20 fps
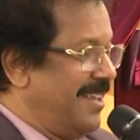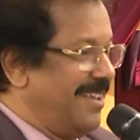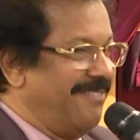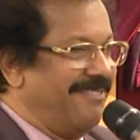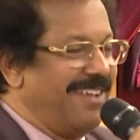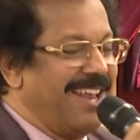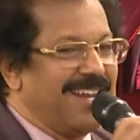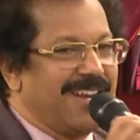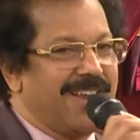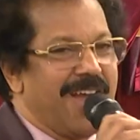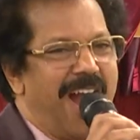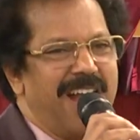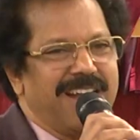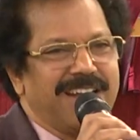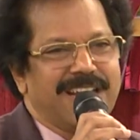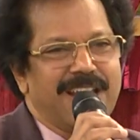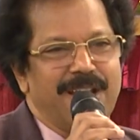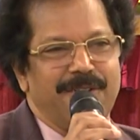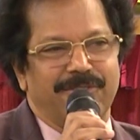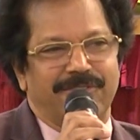When God
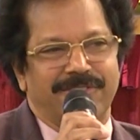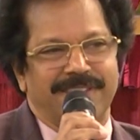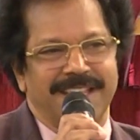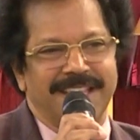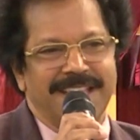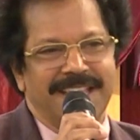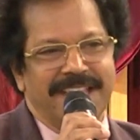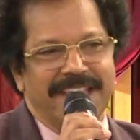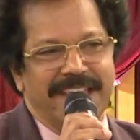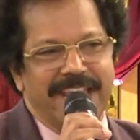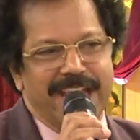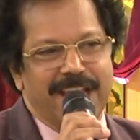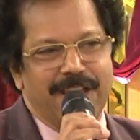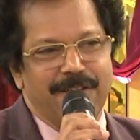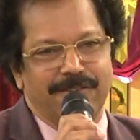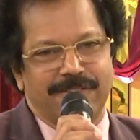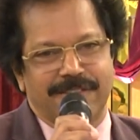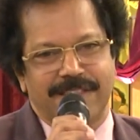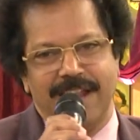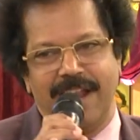gives, he
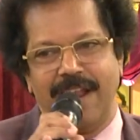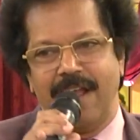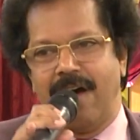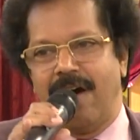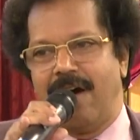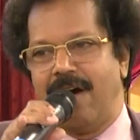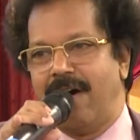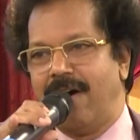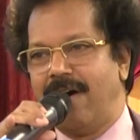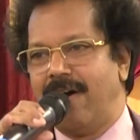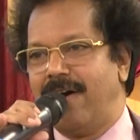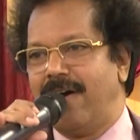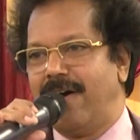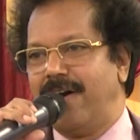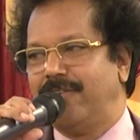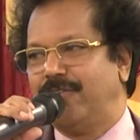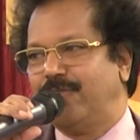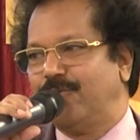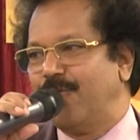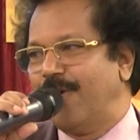gives the
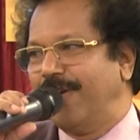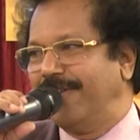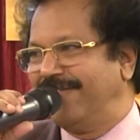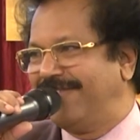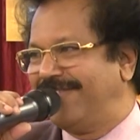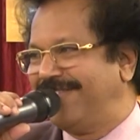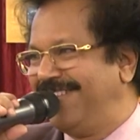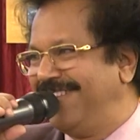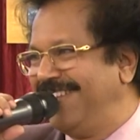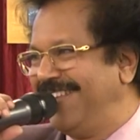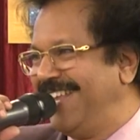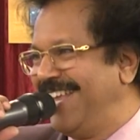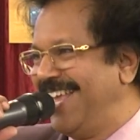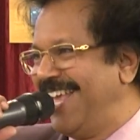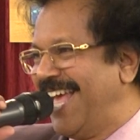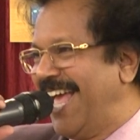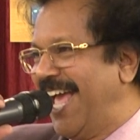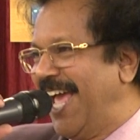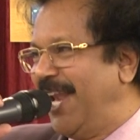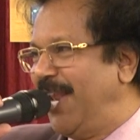large ones.
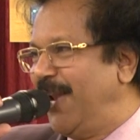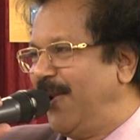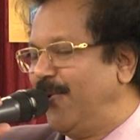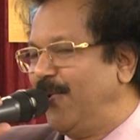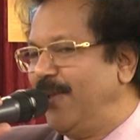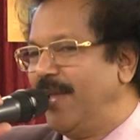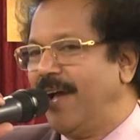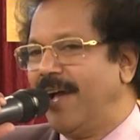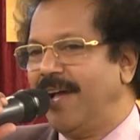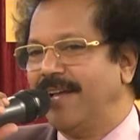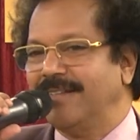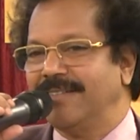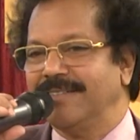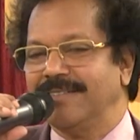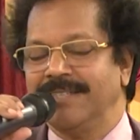Hallelujah.